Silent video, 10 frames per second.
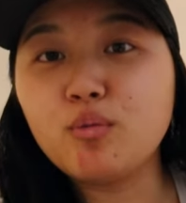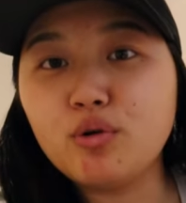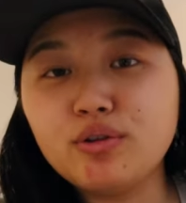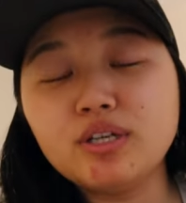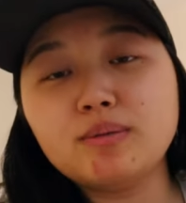
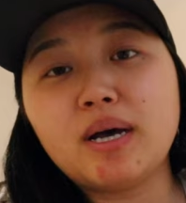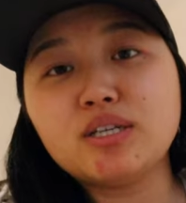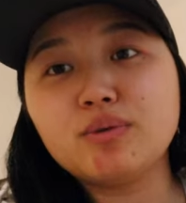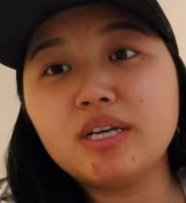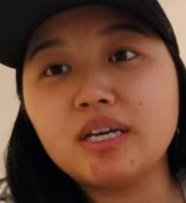Well, this
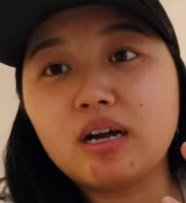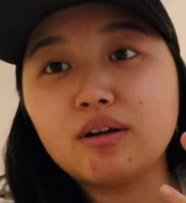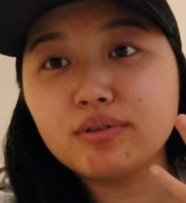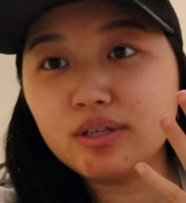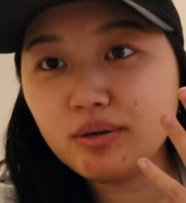past weekend, I
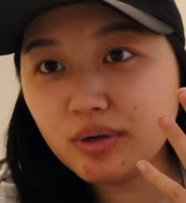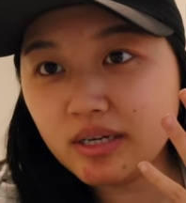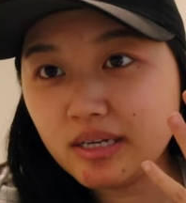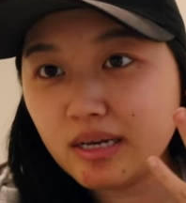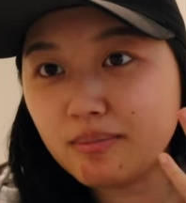really
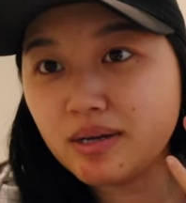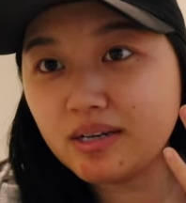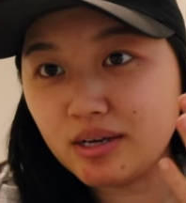wanted to get my